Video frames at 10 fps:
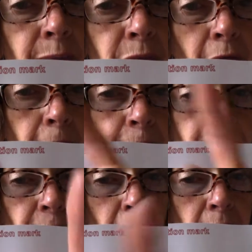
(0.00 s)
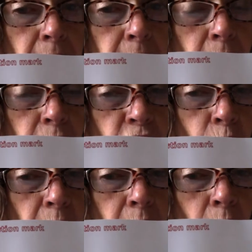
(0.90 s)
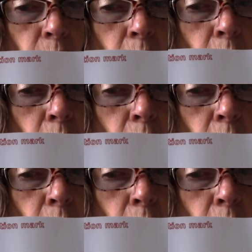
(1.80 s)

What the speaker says: that funny little squiggle